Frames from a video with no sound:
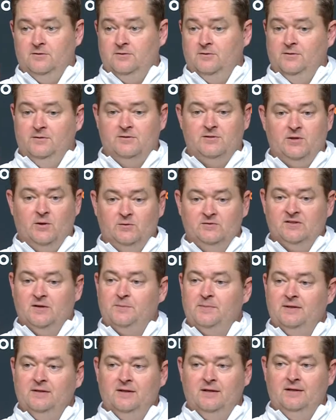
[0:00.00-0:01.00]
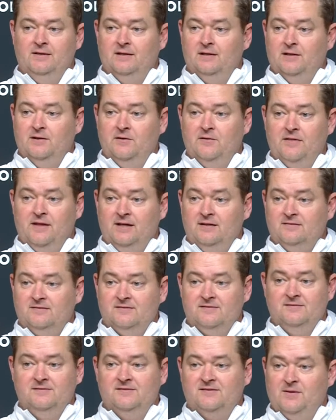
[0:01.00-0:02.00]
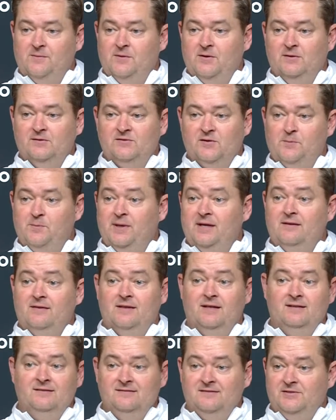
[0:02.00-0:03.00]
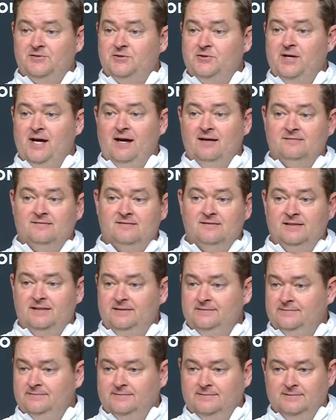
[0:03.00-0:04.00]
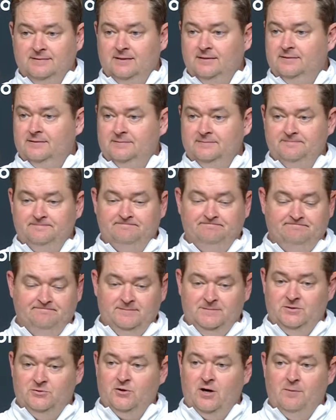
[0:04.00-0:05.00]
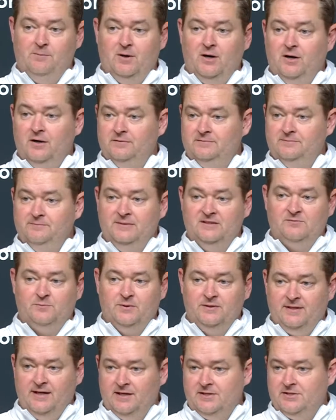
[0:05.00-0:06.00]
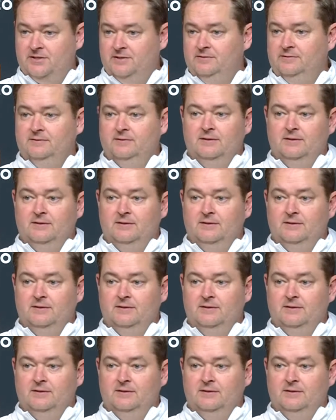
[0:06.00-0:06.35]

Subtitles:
It shows up in the little things. Some of those are big things that you guys see, drop ball, misprotection.